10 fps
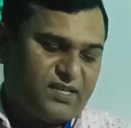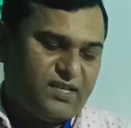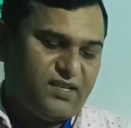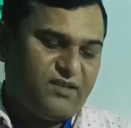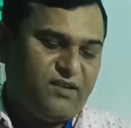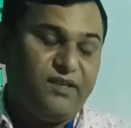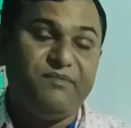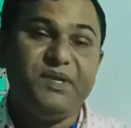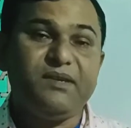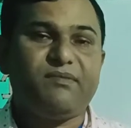in the
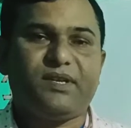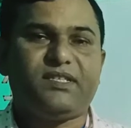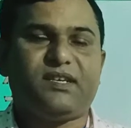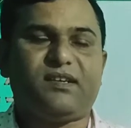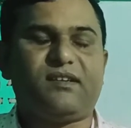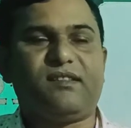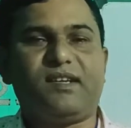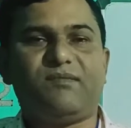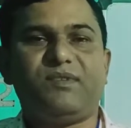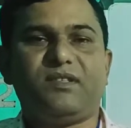living present.
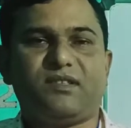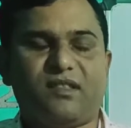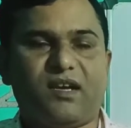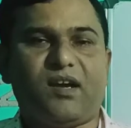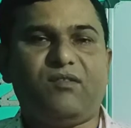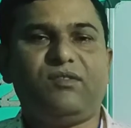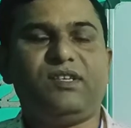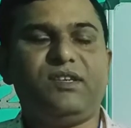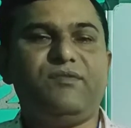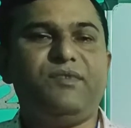That means now
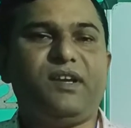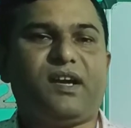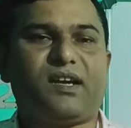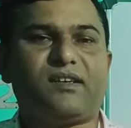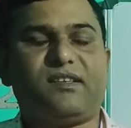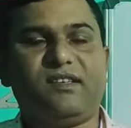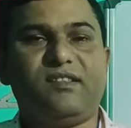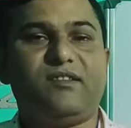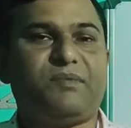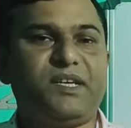you will act in
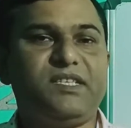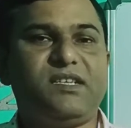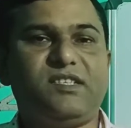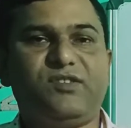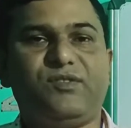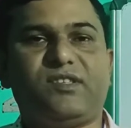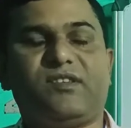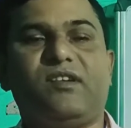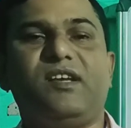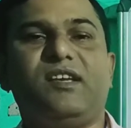the present
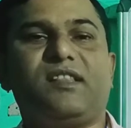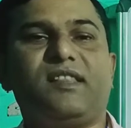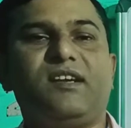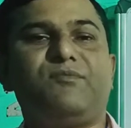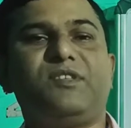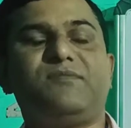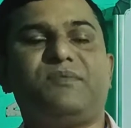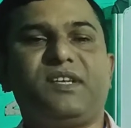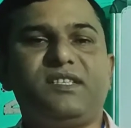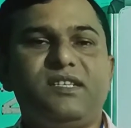situation. That means
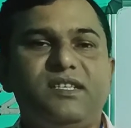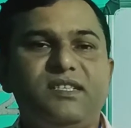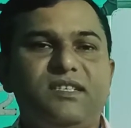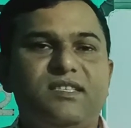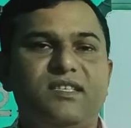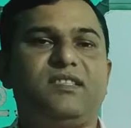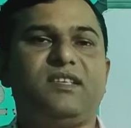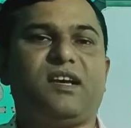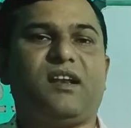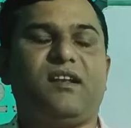present is
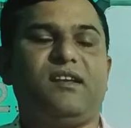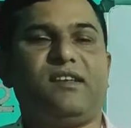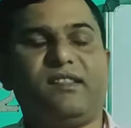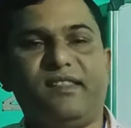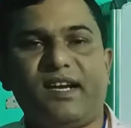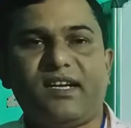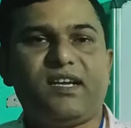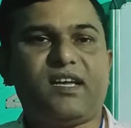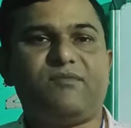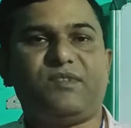essential. That
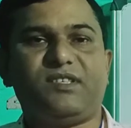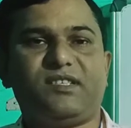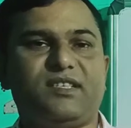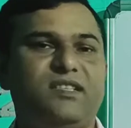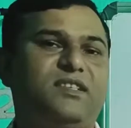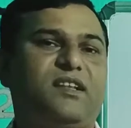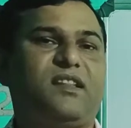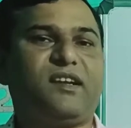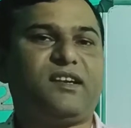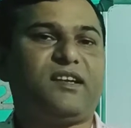time is essential.
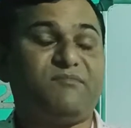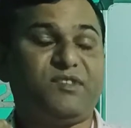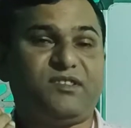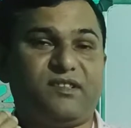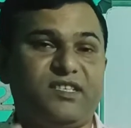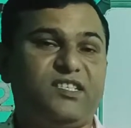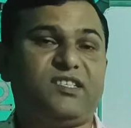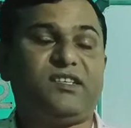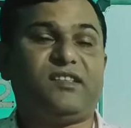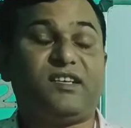That time is
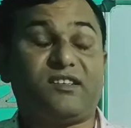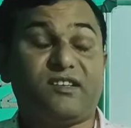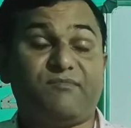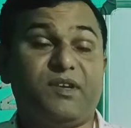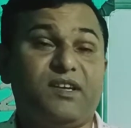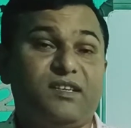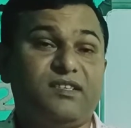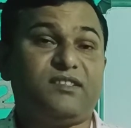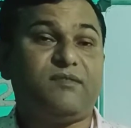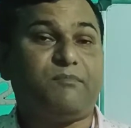necessary. That time
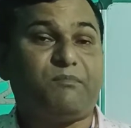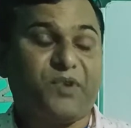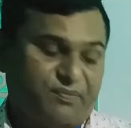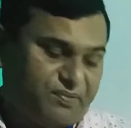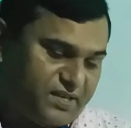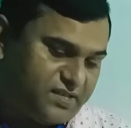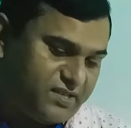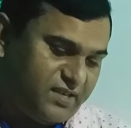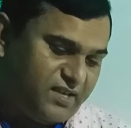is perfect.